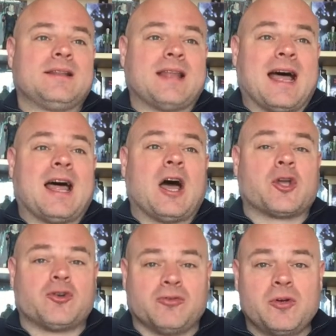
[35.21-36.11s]
that a
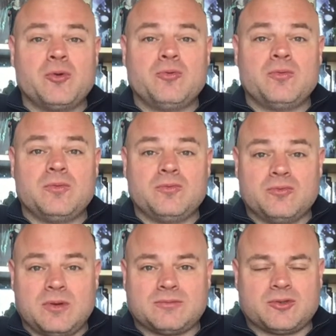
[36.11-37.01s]
crew,
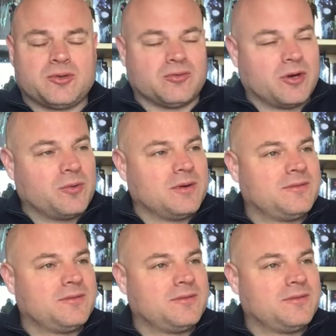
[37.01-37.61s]
a Crow